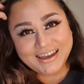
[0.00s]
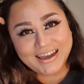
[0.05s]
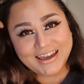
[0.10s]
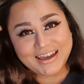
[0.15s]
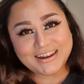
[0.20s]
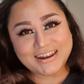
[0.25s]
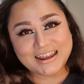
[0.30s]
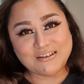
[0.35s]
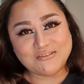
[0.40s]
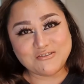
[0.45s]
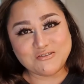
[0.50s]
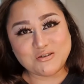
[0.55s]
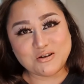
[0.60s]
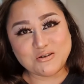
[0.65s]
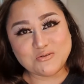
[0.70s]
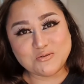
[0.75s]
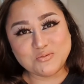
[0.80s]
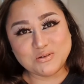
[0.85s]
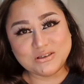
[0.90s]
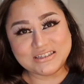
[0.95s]
And everyone
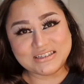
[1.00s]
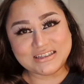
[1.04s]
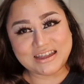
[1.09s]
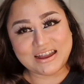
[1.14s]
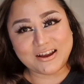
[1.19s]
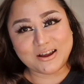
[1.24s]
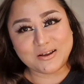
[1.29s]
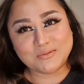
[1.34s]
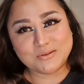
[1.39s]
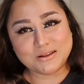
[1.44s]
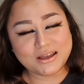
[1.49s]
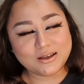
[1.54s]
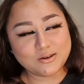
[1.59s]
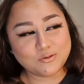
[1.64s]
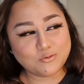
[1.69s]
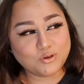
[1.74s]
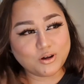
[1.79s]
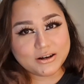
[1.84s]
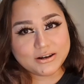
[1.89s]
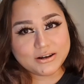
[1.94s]
will be staring at me like,
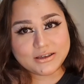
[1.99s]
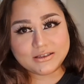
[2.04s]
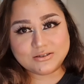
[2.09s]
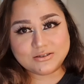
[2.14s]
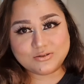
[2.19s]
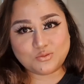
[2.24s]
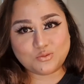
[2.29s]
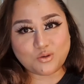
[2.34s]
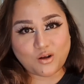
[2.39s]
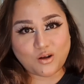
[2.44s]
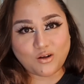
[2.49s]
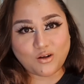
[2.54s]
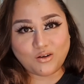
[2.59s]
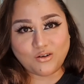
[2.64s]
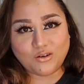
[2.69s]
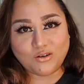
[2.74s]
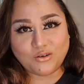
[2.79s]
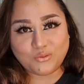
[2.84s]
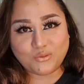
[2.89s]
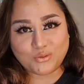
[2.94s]
what is
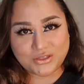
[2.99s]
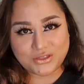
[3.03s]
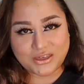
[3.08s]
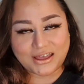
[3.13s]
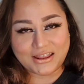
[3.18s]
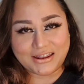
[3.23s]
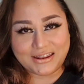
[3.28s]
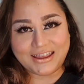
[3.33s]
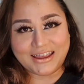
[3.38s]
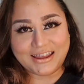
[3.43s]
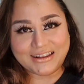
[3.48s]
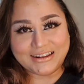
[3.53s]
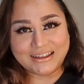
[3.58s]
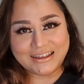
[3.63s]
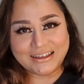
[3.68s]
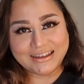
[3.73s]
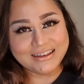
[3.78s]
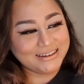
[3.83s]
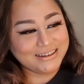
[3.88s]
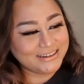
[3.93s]
wrong with that
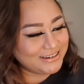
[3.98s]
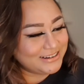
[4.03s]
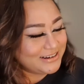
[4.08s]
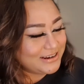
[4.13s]
lady?